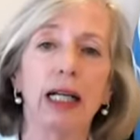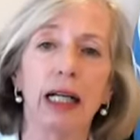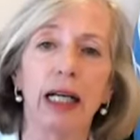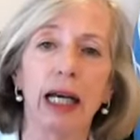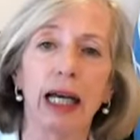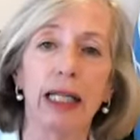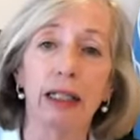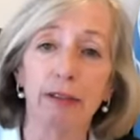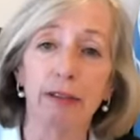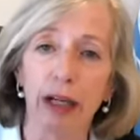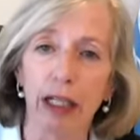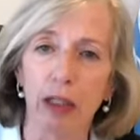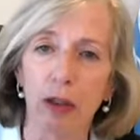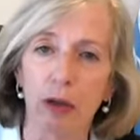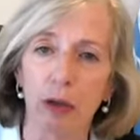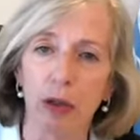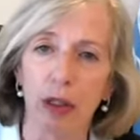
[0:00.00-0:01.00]
at the very
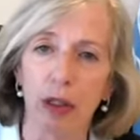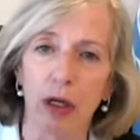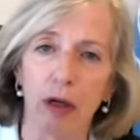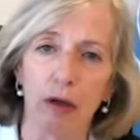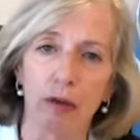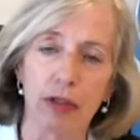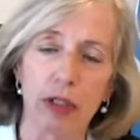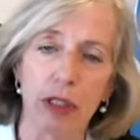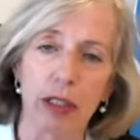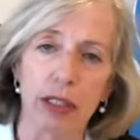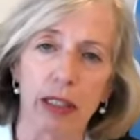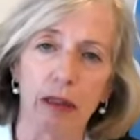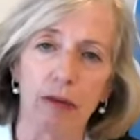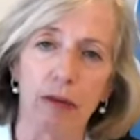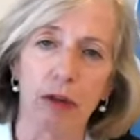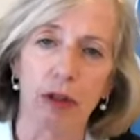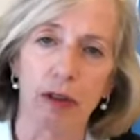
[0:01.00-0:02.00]
core of
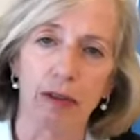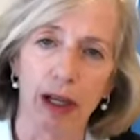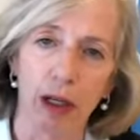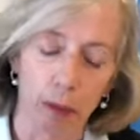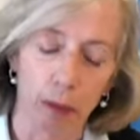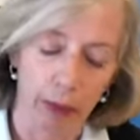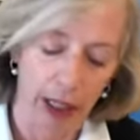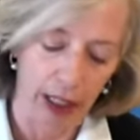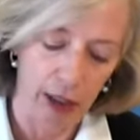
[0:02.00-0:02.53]
sustainable development